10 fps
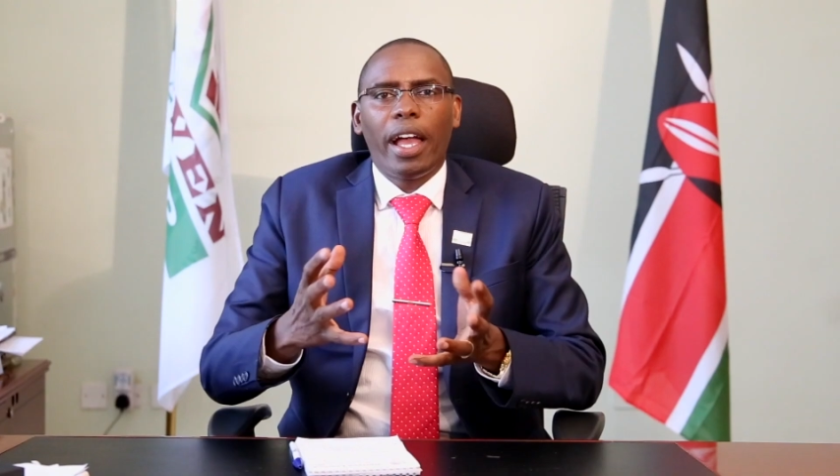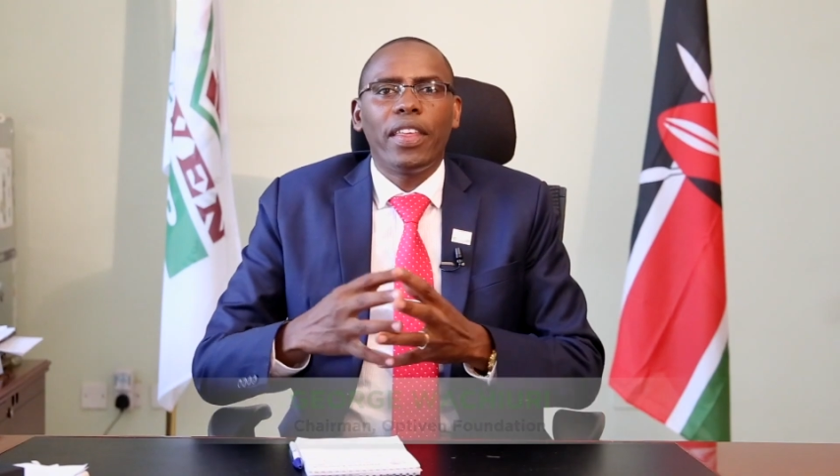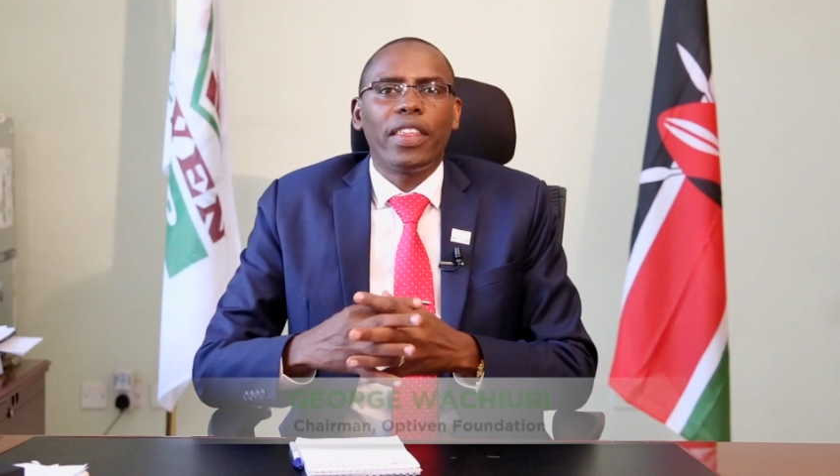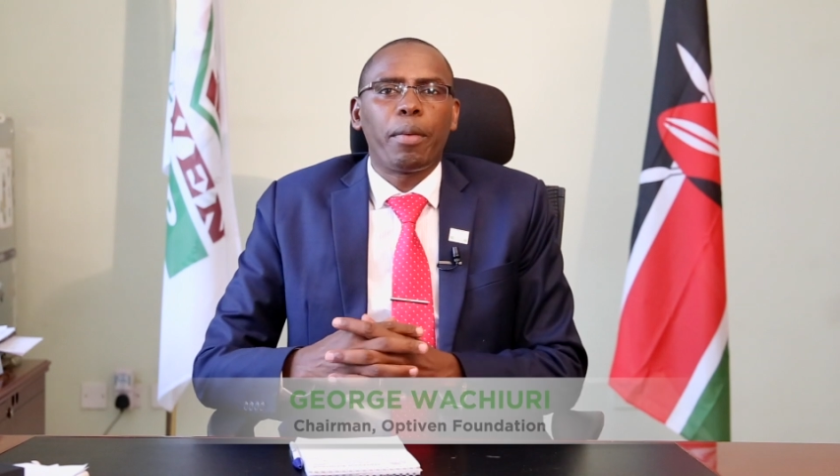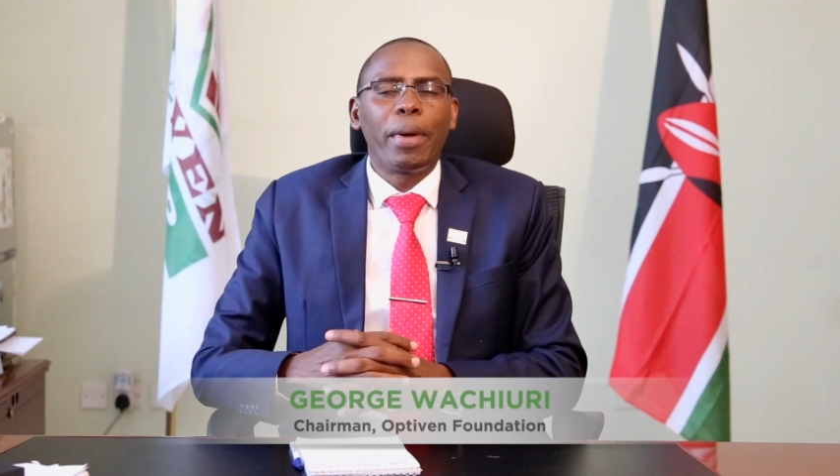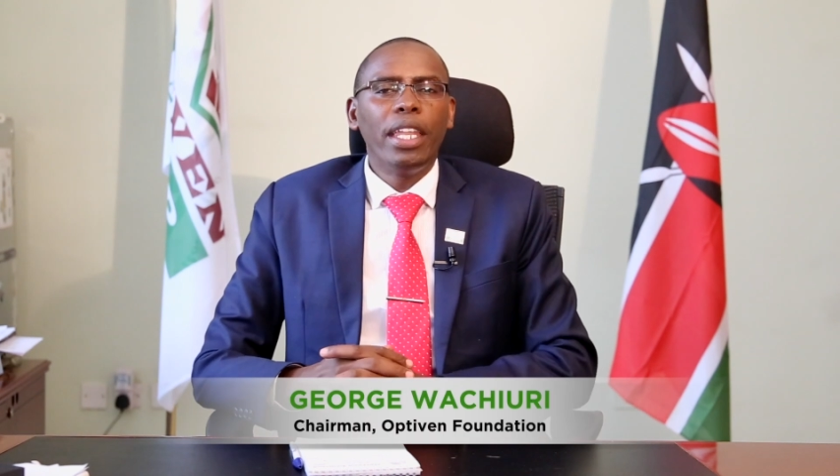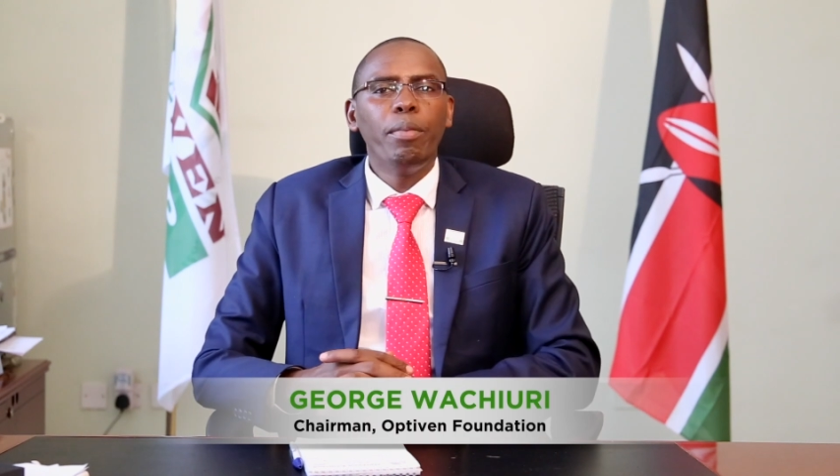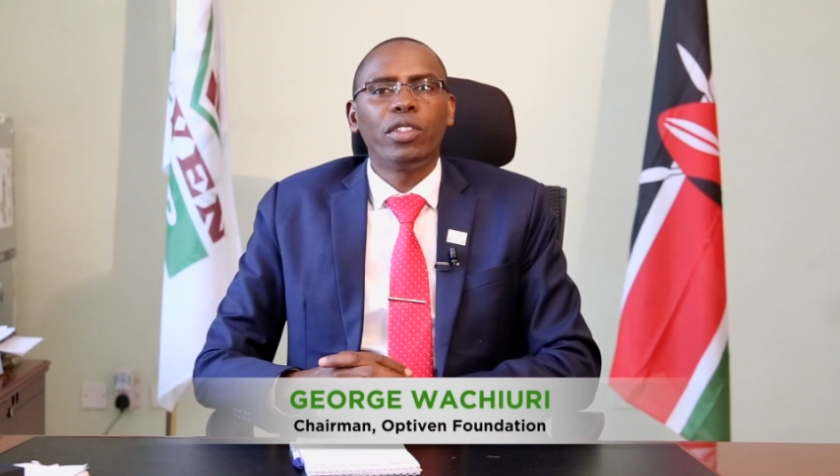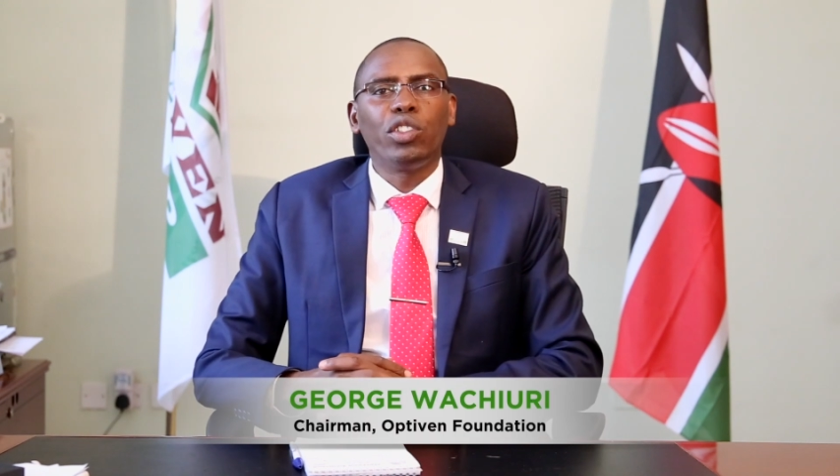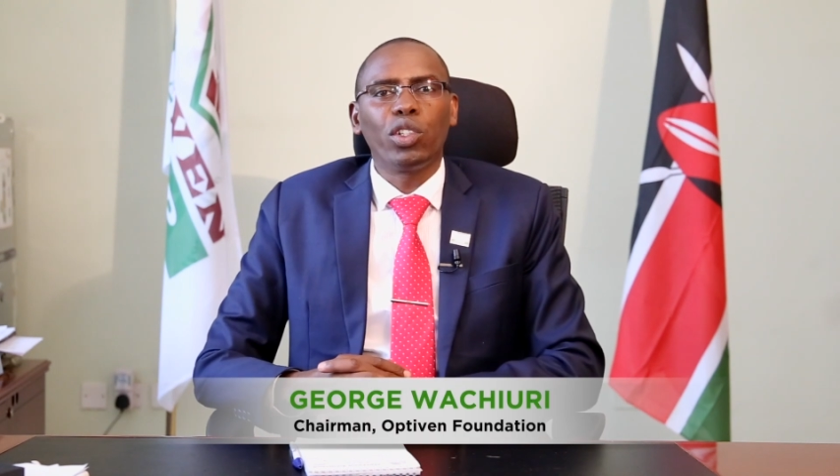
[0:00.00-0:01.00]
Hi there, my
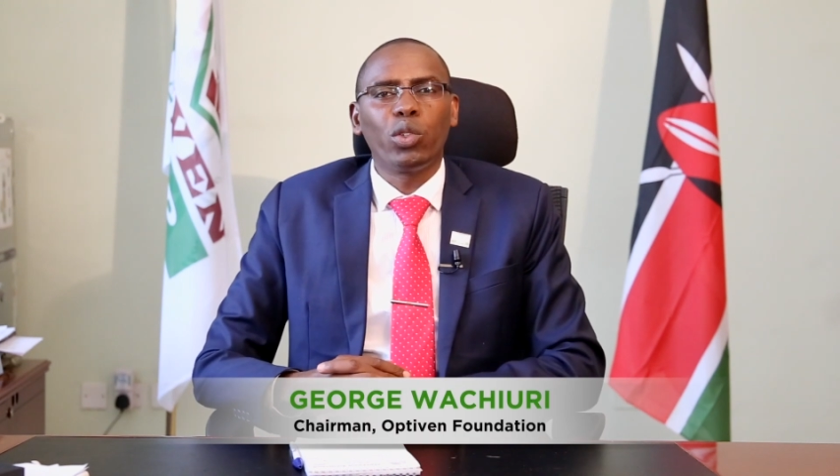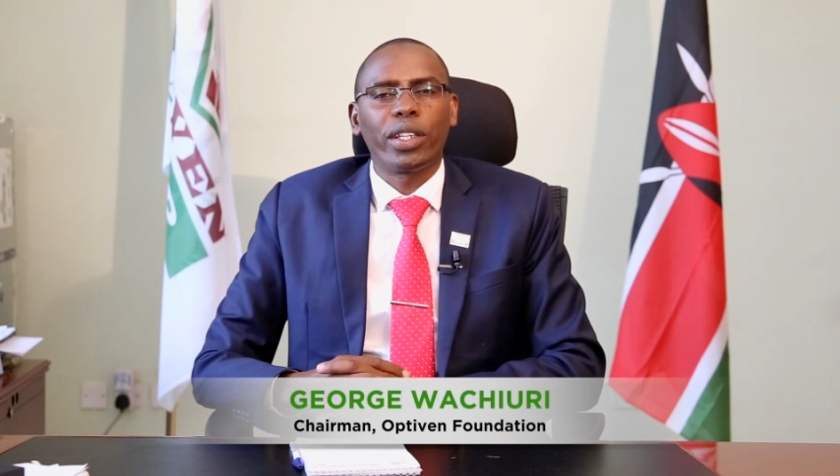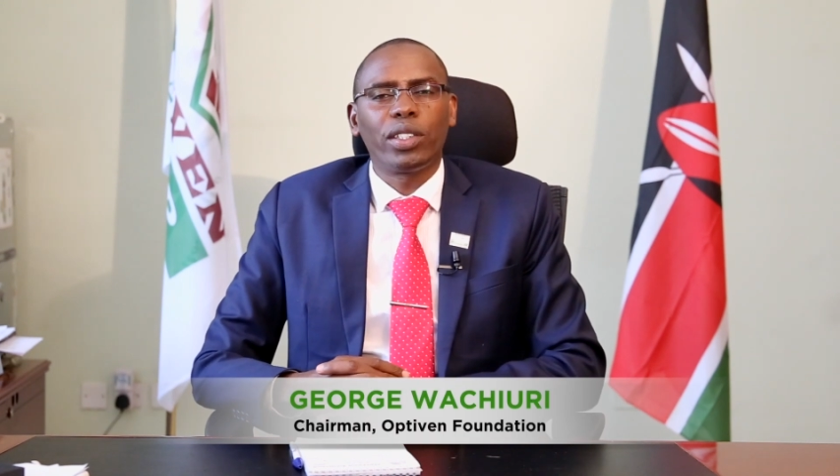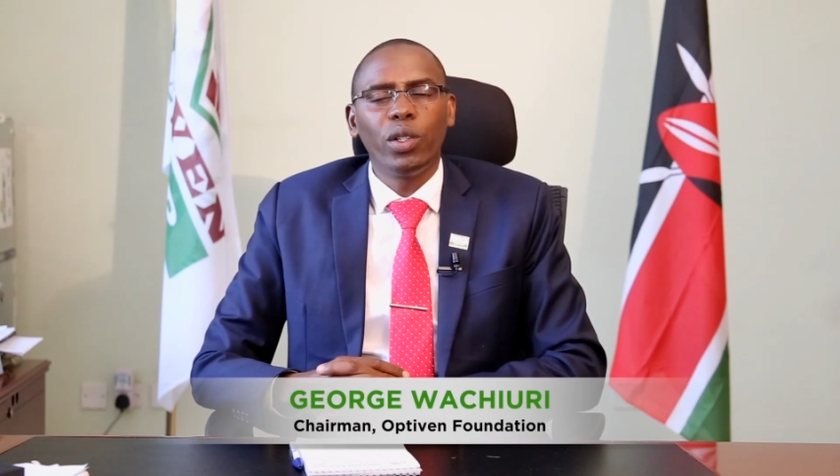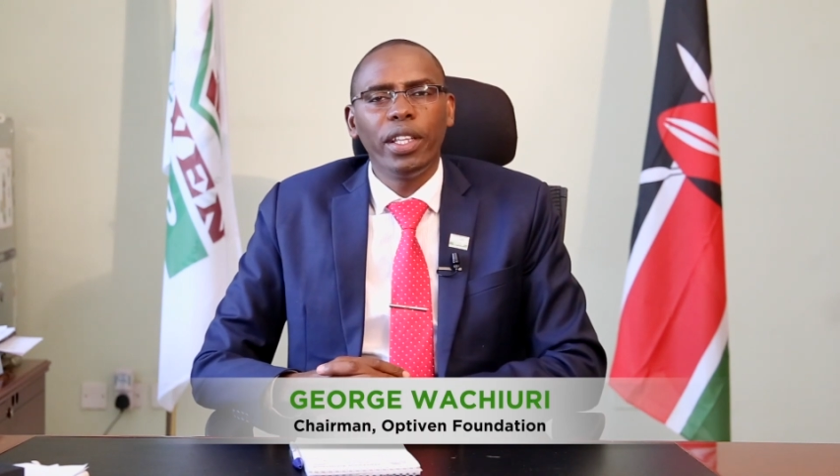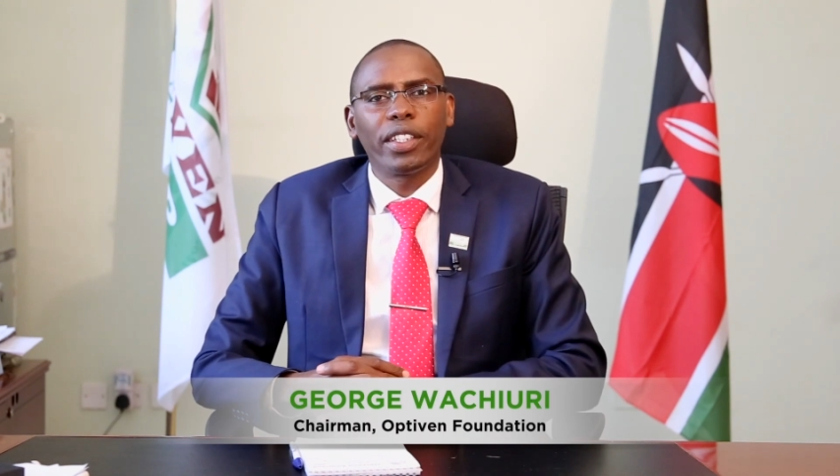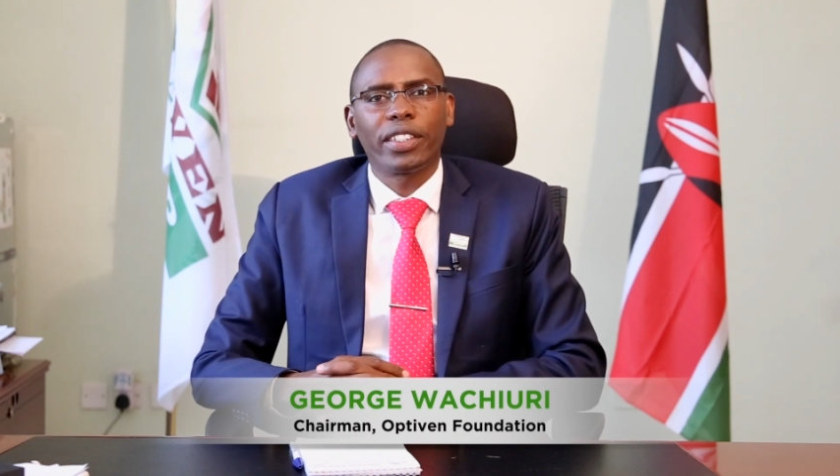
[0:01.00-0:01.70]
name is George Washiri,